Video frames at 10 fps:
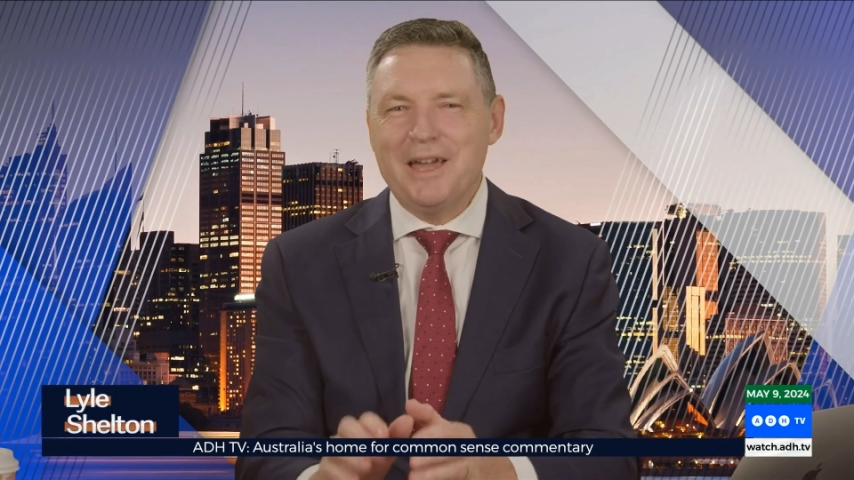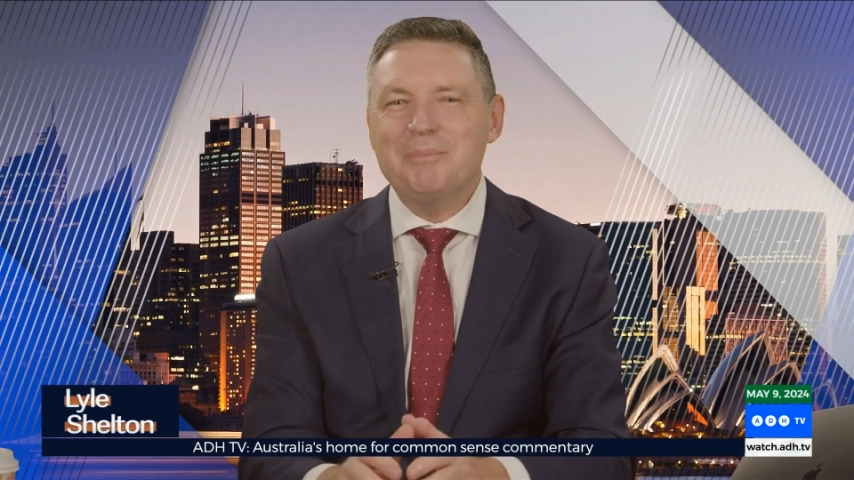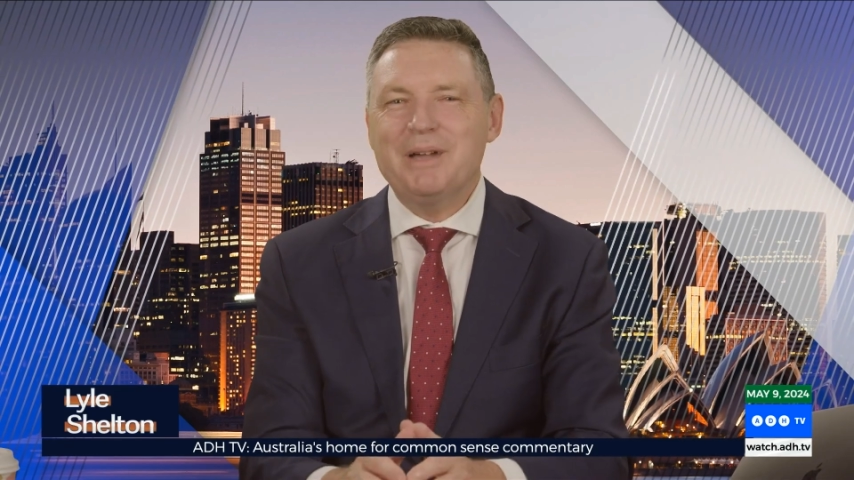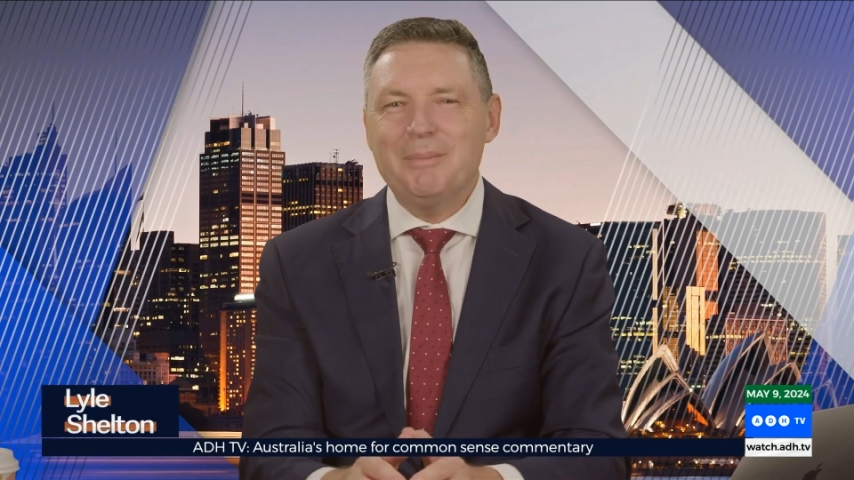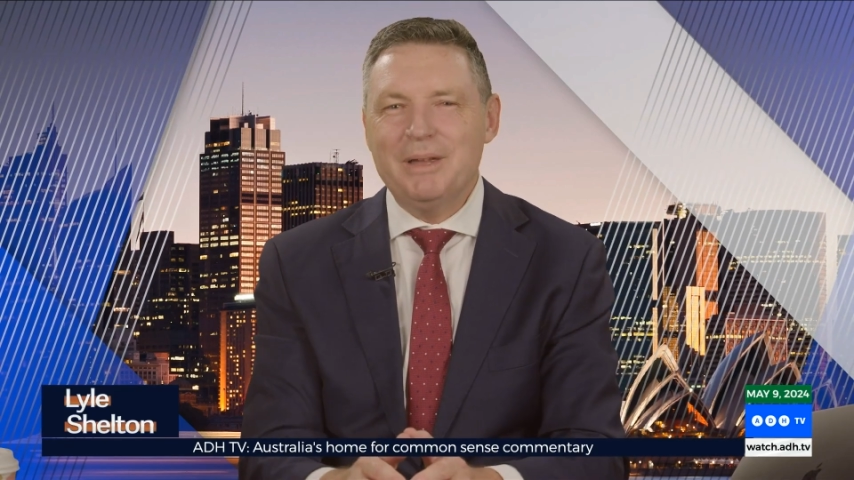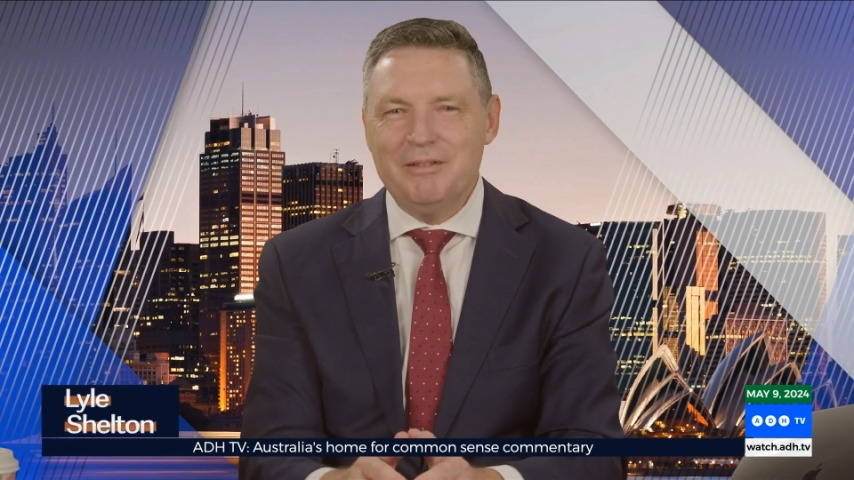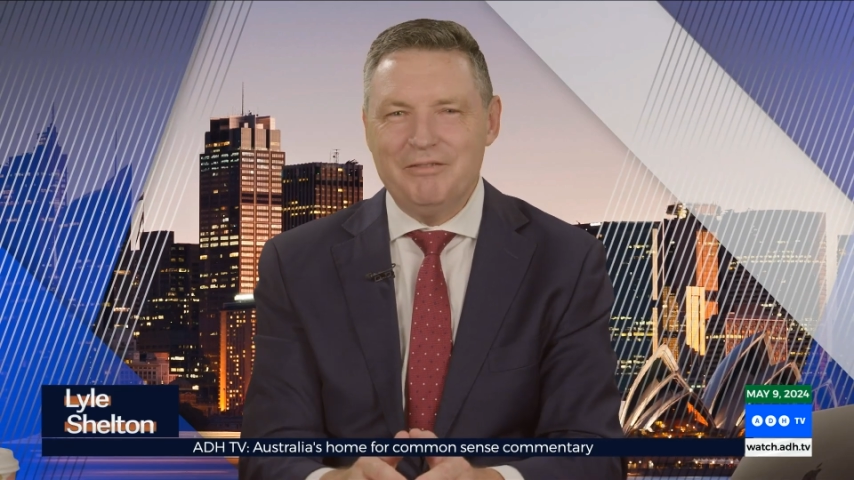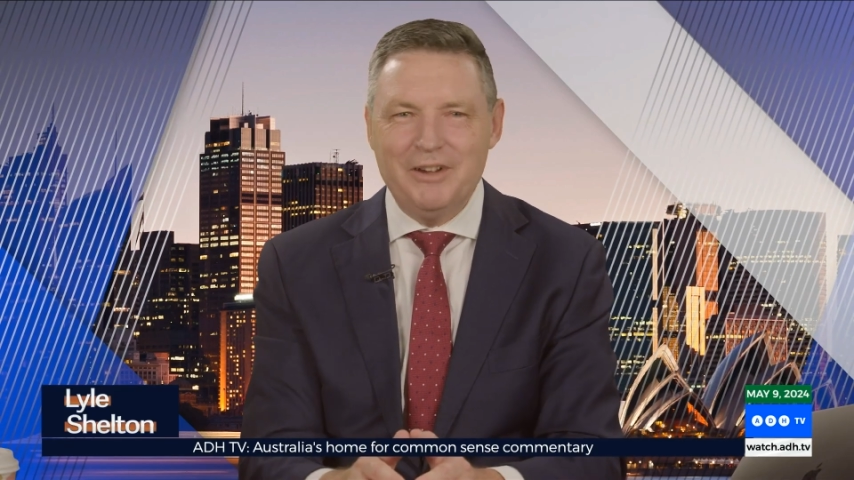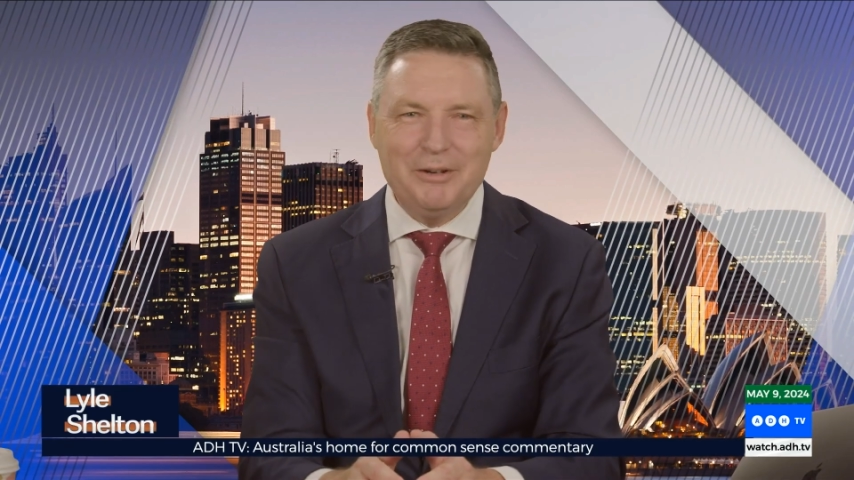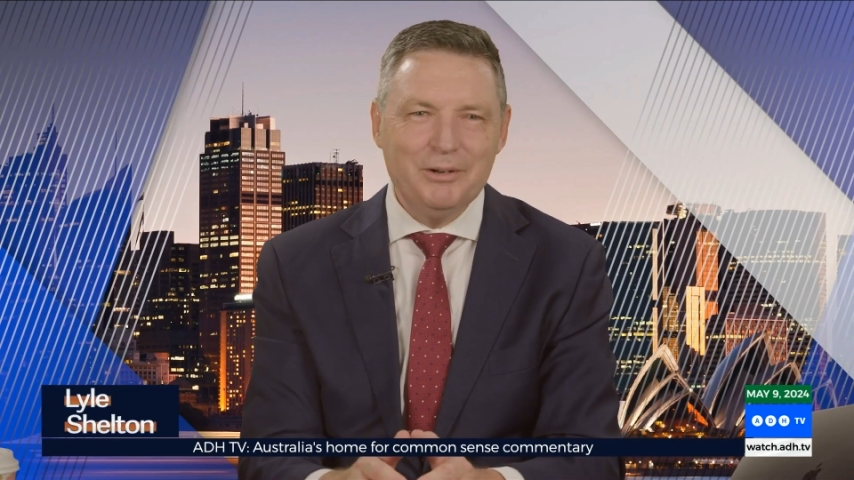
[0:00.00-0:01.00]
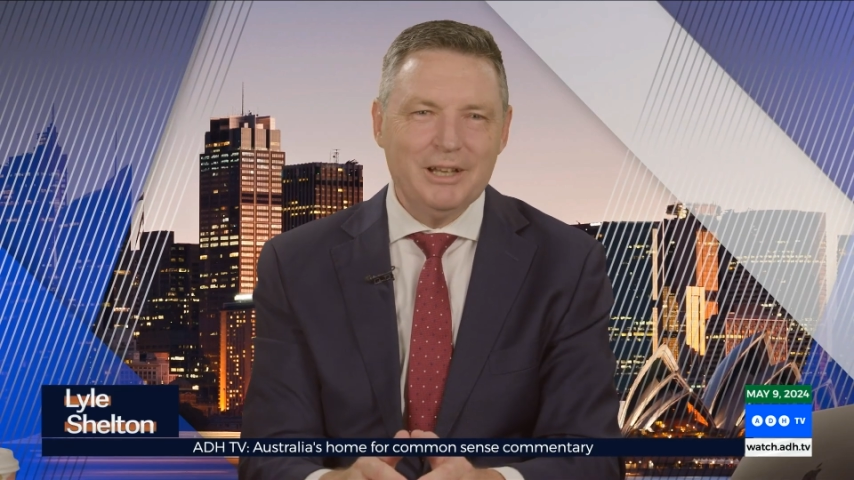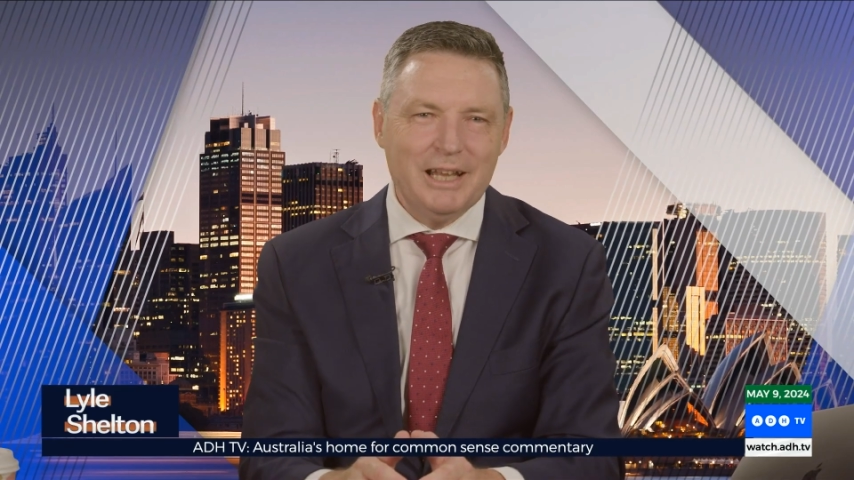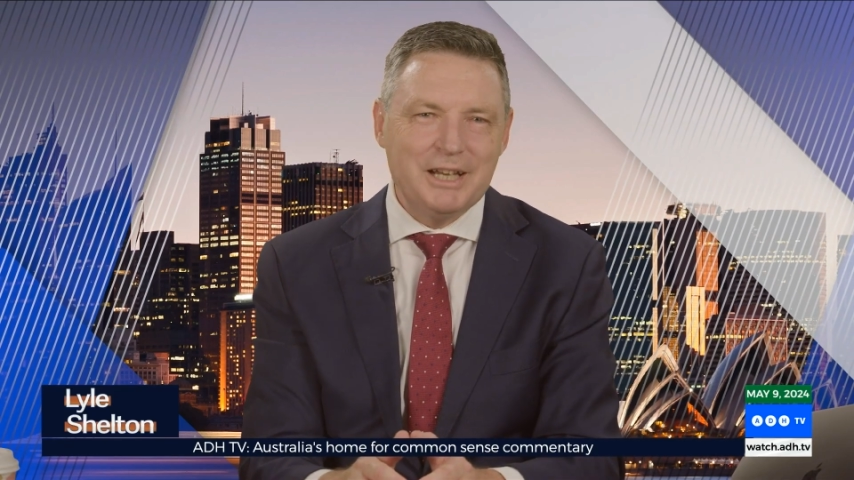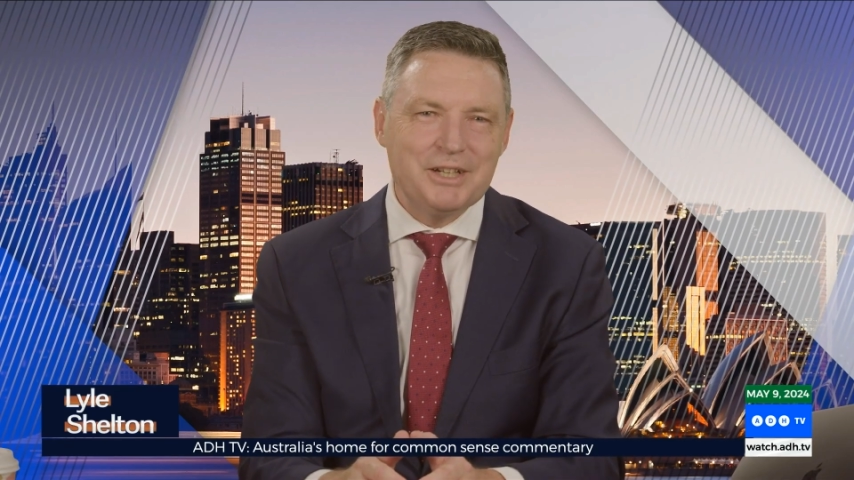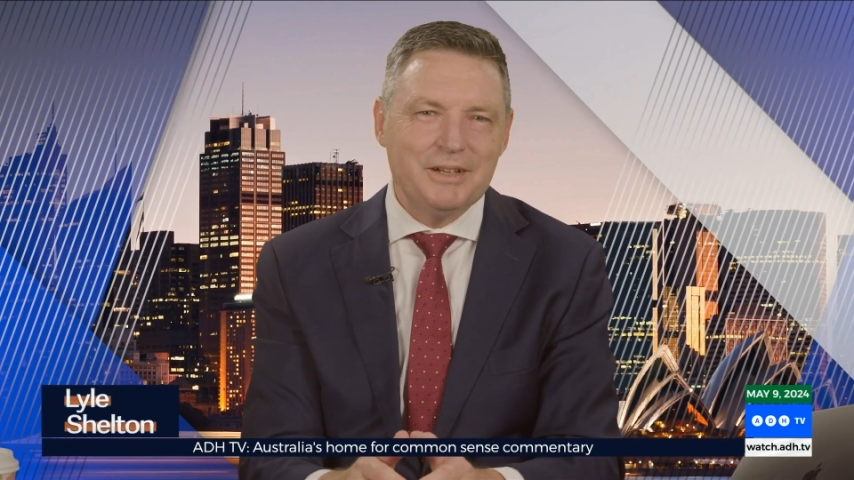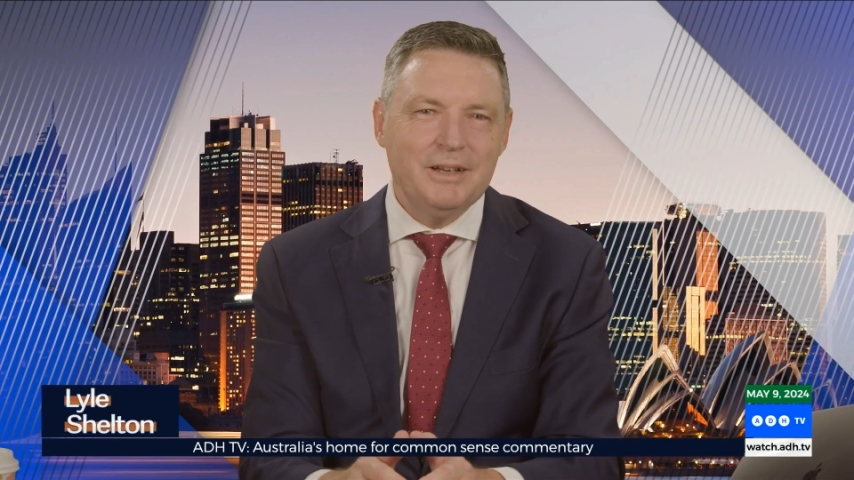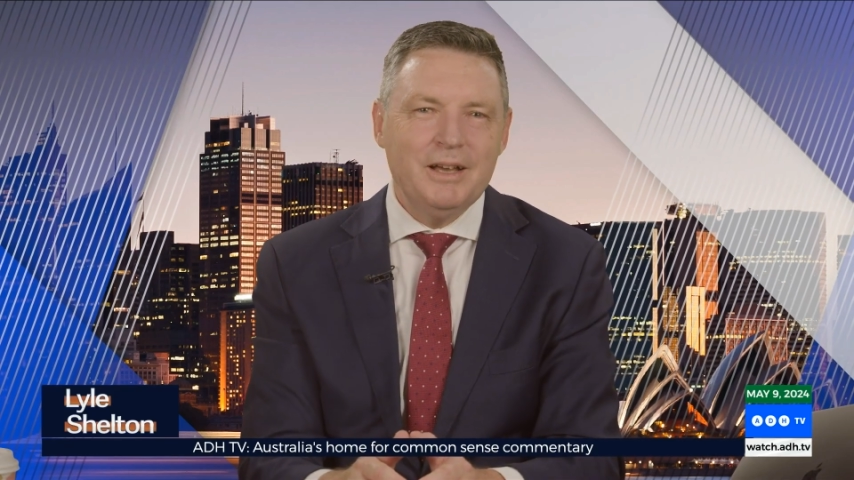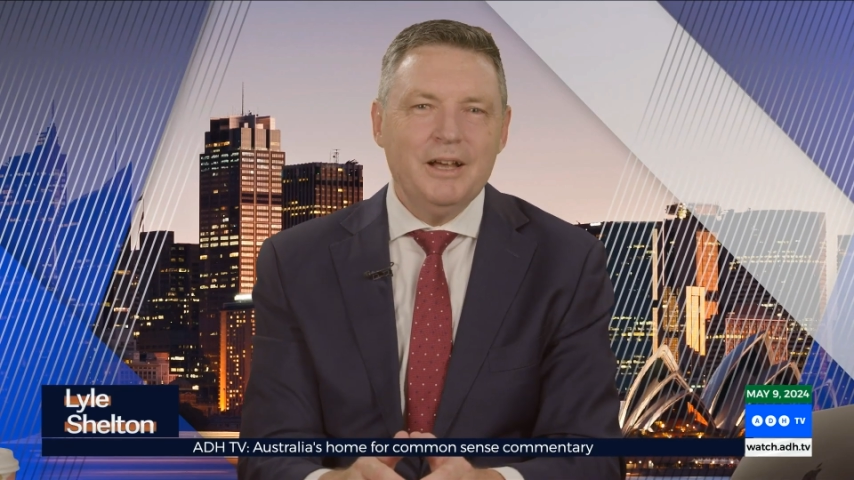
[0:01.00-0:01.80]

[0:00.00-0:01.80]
the upcoming federal election.